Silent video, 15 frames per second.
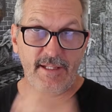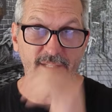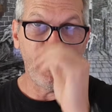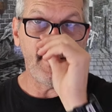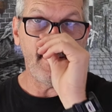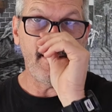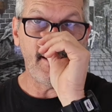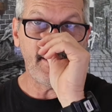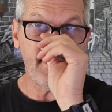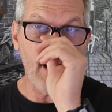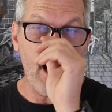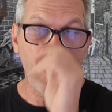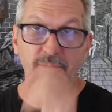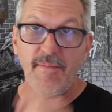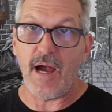and let's
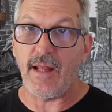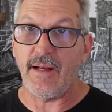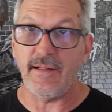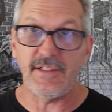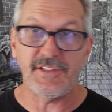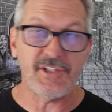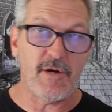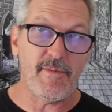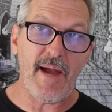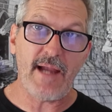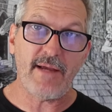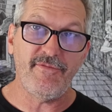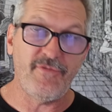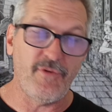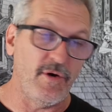talk about it. Let's go
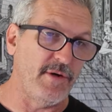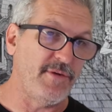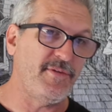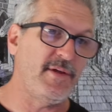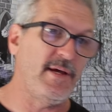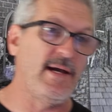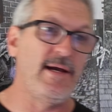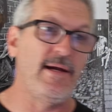back and forth.